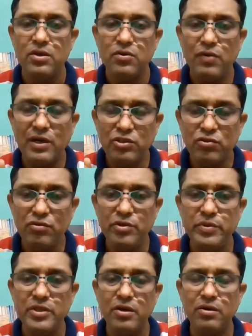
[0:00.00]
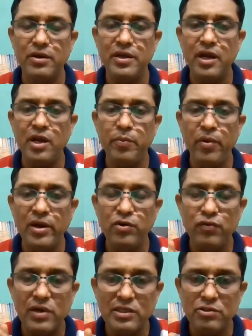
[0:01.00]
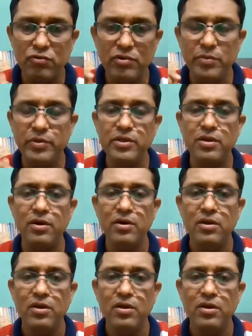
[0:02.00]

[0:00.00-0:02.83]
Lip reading: what should be the content point, what should be the